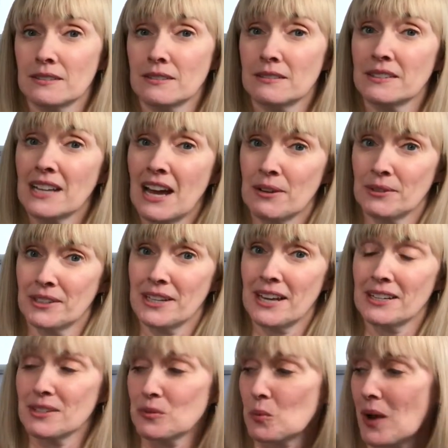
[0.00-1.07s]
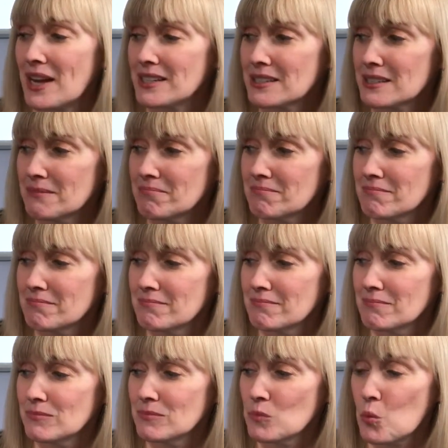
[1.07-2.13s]
Now Nanette is wet.
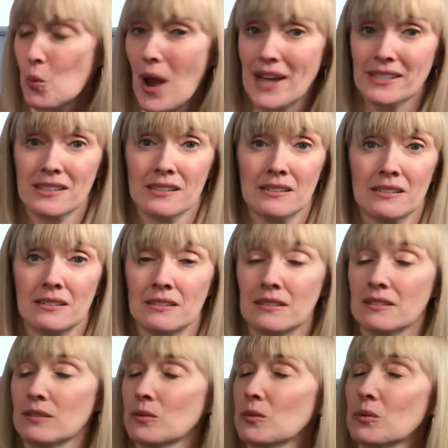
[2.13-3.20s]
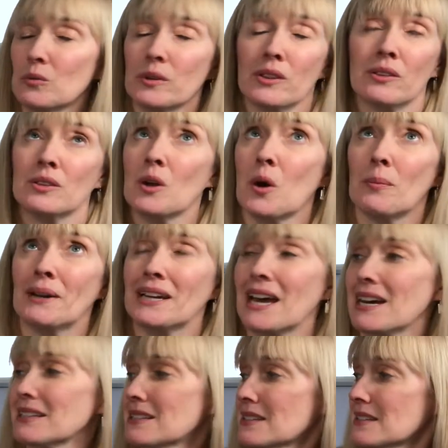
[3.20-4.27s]
Wet with no
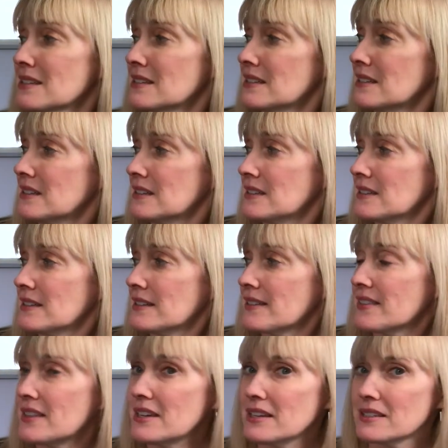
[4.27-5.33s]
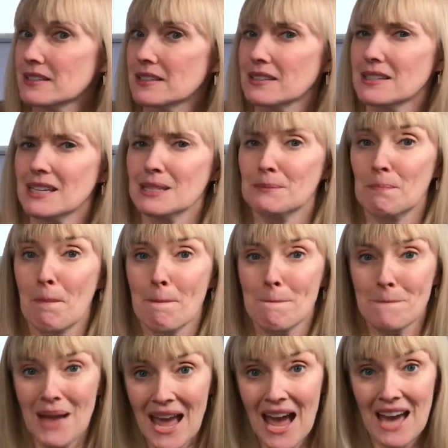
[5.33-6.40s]
baguette. This is as
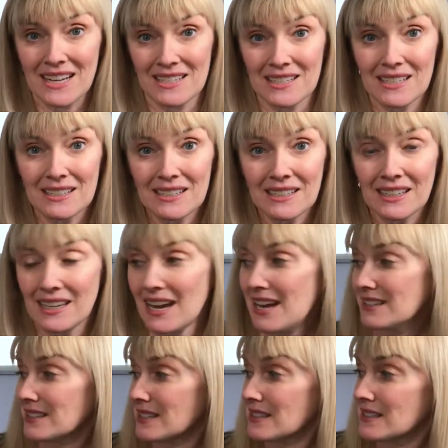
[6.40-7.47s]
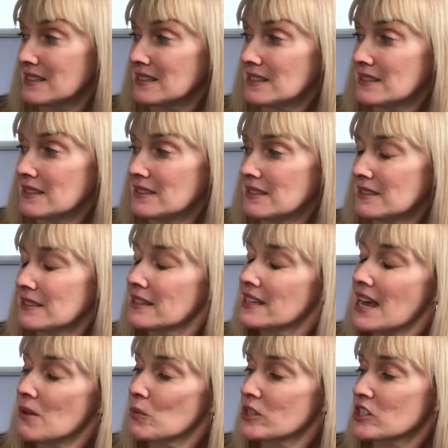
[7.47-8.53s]
bad as it can get.
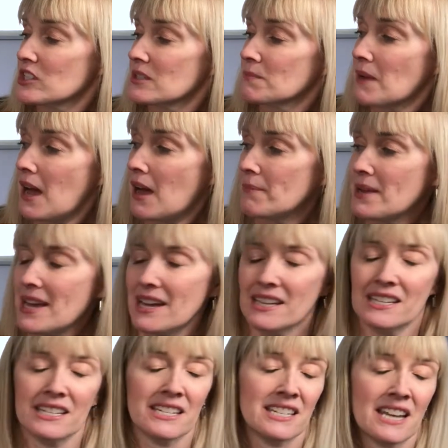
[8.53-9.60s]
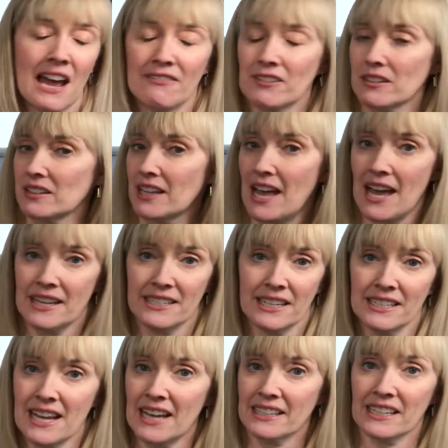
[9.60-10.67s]
Nanette wishes Mom had never let
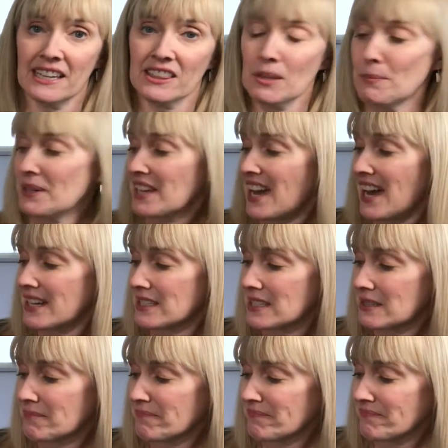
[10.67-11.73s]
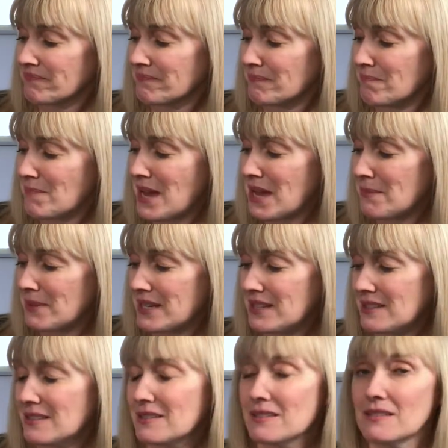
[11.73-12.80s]
Nanette get the baguette.
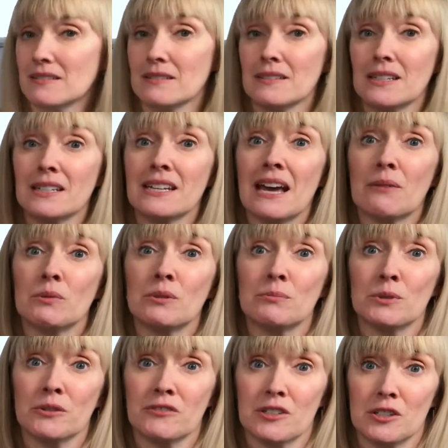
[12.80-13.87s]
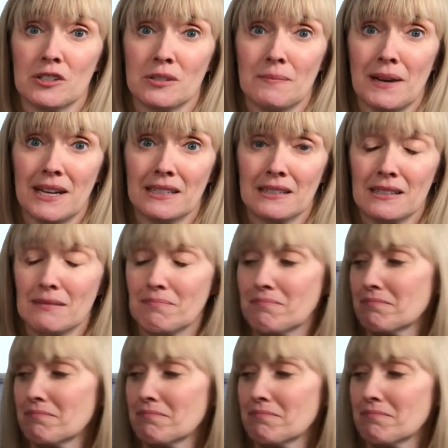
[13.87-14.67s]
Maybe Nanette will move to Tibet.